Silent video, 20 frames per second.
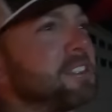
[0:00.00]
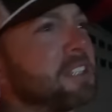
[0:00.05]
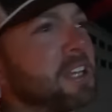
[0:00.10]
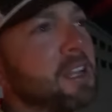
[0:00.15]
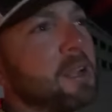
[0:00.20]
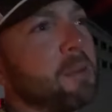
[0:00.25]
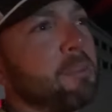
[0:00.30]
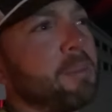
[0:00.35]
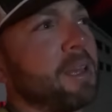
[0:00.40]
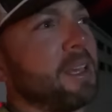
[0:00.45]

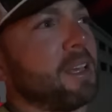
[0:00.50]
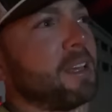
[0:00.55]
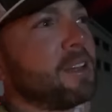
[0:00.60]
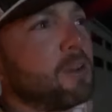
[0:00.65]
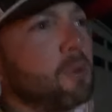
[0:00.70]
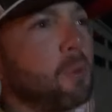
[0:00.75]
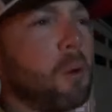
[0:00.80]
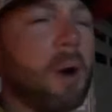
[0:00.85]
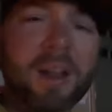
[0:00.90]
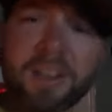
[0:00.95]
gonna be
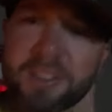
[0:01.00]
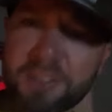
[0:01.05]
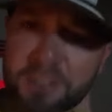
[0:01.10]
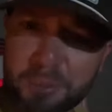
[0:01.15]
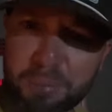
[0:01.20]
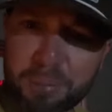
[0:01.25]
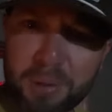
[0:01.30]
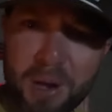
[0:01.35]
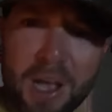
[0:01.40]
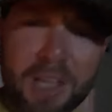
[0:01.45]
quite a
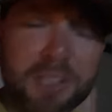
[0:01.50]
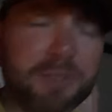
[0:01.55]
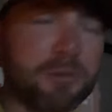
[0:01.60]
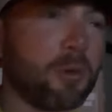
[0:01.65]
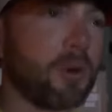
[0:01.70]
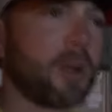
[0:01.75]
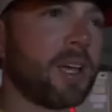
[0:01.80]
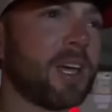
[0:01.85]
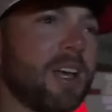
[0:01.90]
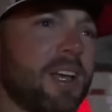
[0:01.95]
surprise
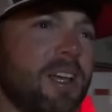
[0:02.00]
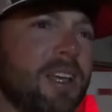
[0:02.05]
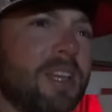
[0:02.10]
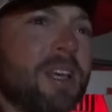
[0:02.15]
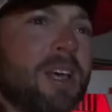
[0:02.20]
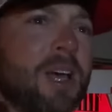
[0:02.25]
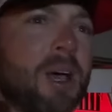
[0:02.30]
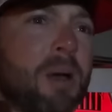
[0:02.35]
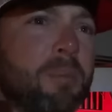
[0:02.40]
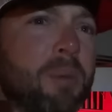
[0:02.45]
for you,
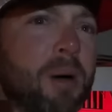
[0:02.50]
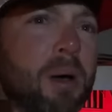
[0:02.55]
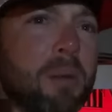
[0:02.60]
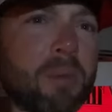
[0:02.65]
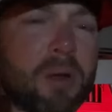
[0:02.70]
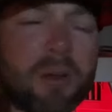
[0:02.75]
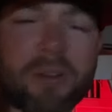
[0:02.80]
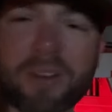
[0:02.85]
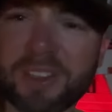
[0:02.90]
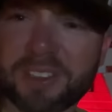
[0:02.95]
but
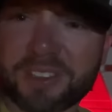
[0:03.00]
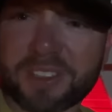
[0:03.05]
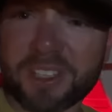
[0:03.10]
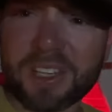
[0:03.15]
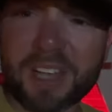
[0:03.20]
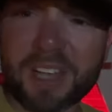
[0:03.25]
Marissa and